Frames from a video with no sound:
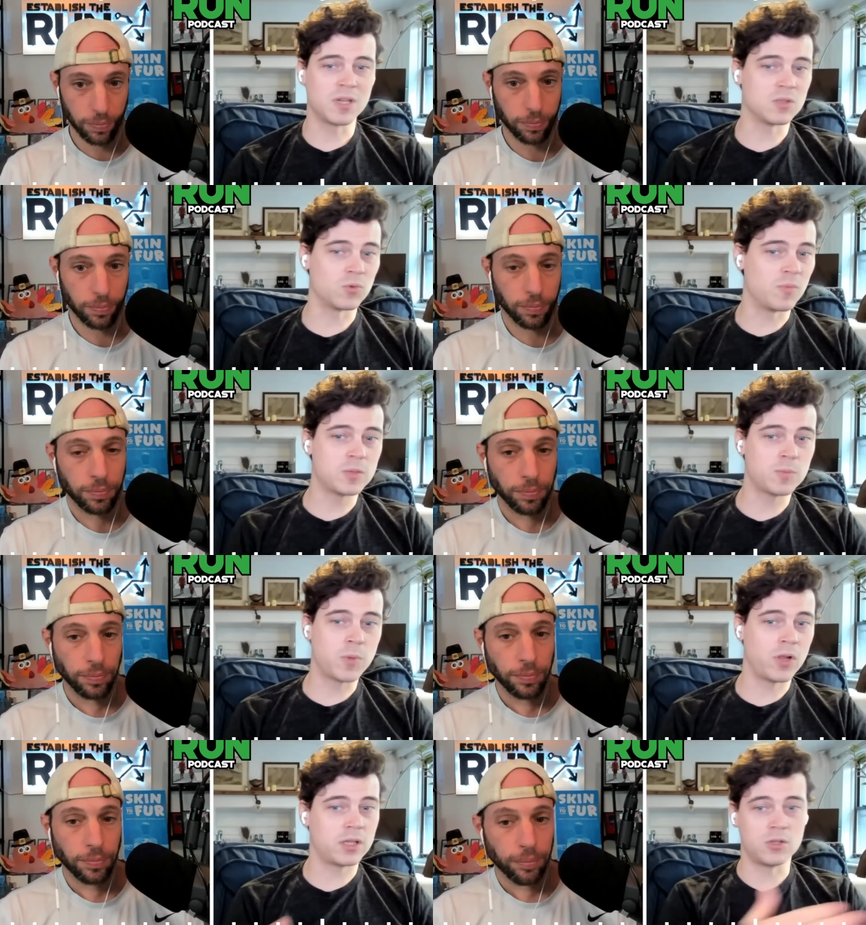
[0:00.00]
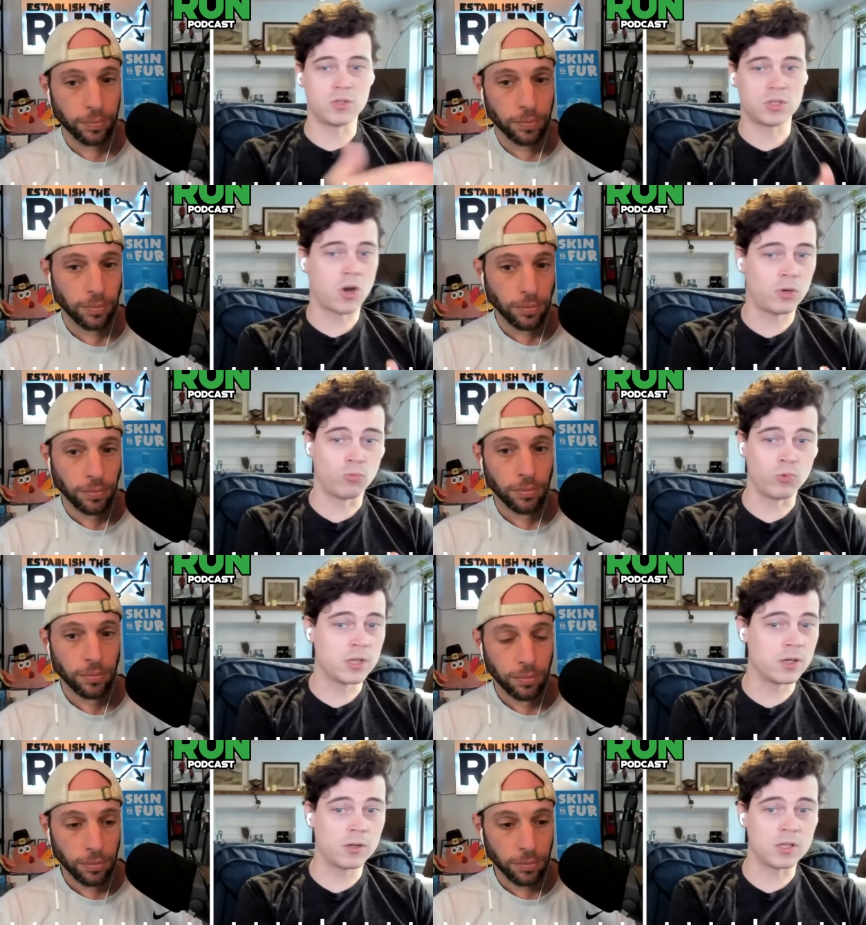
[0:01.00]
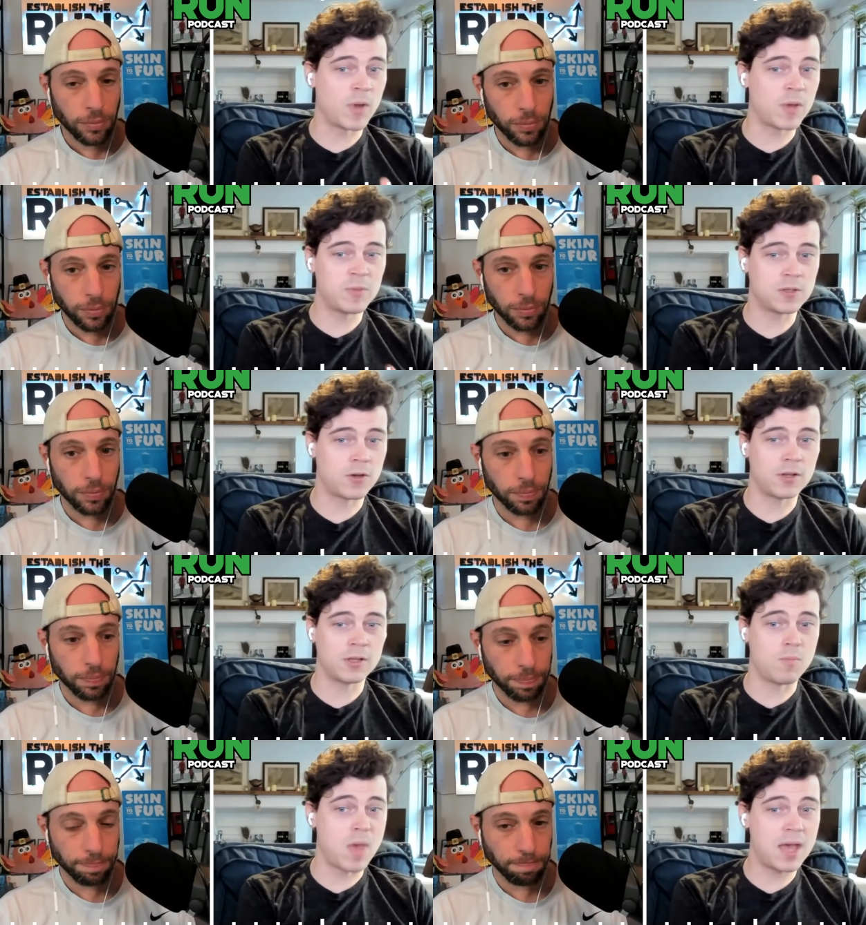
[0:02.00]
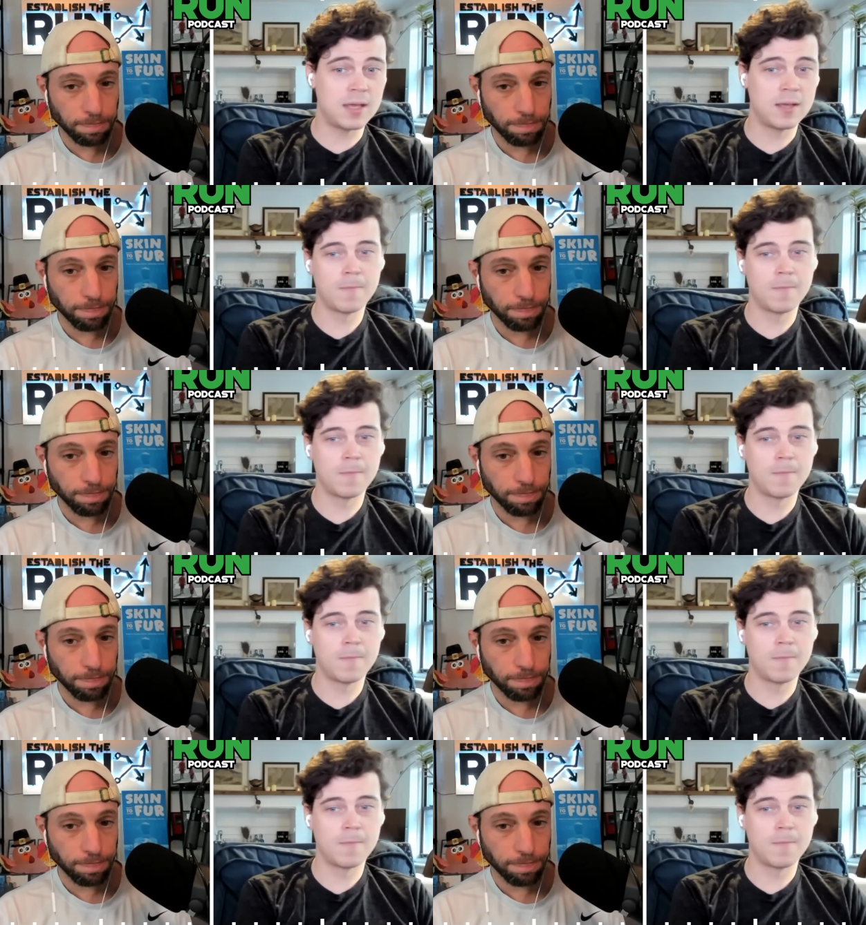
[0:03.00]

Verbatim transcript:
Speaker 1: Because with best ball, like you start really early. You might be starting in May